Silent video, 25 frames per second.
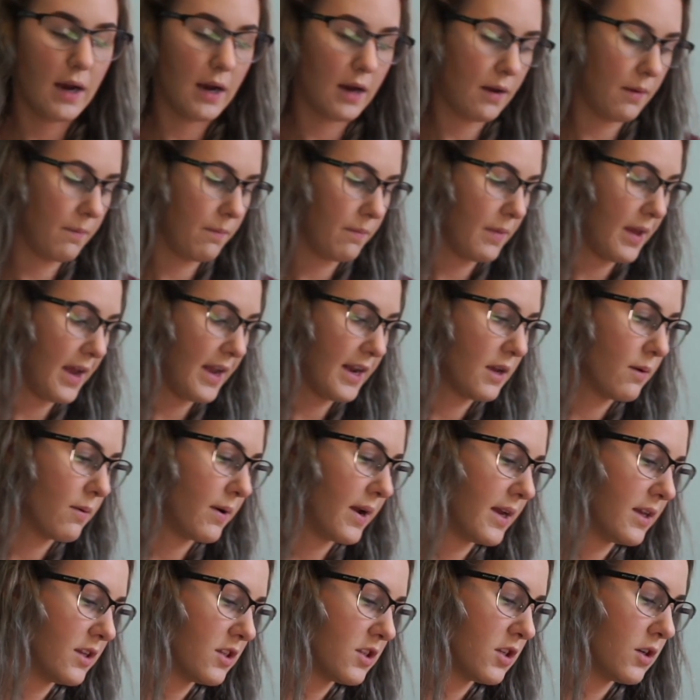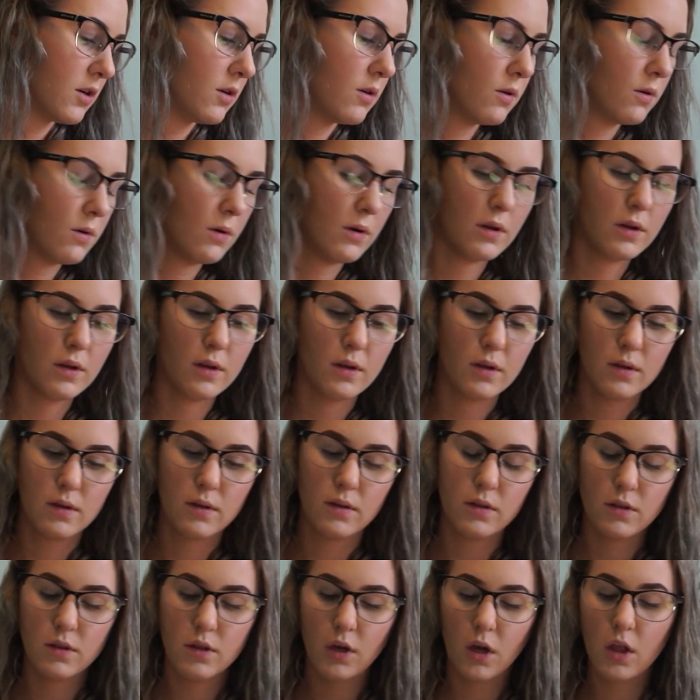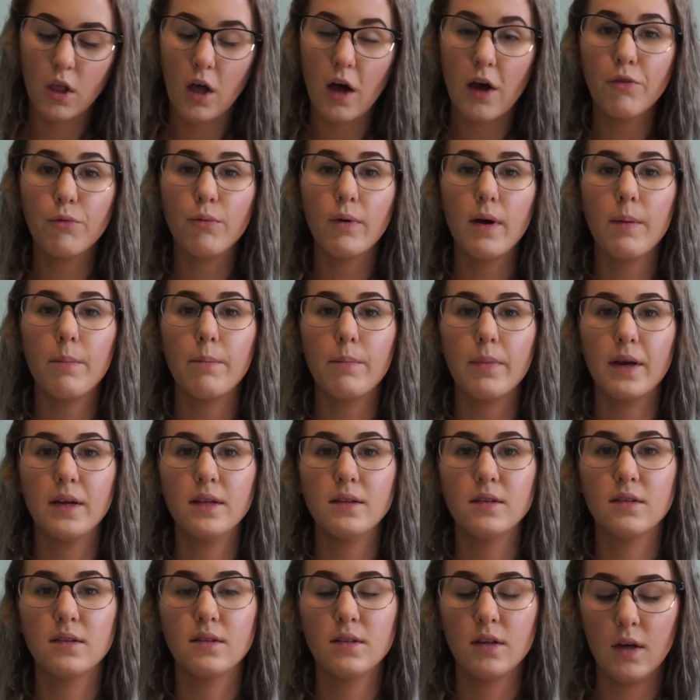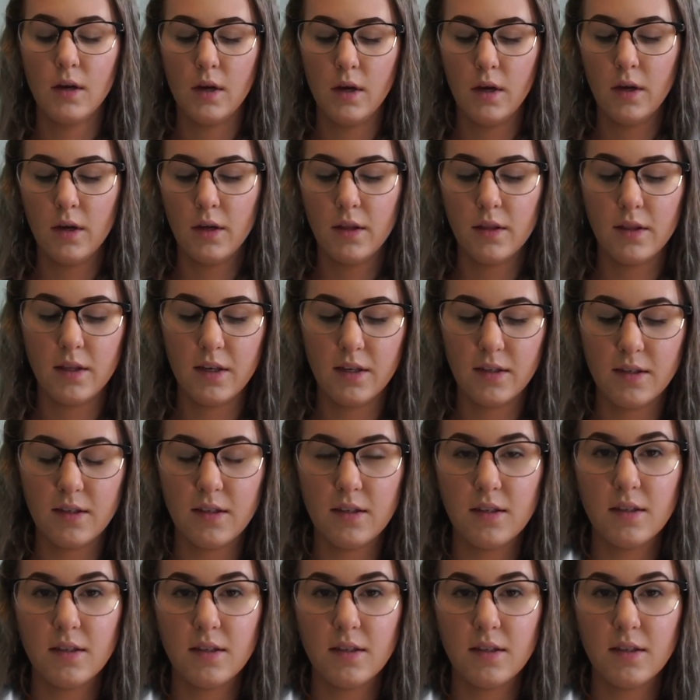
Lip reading: Anyway, so the cloth wipe bits, this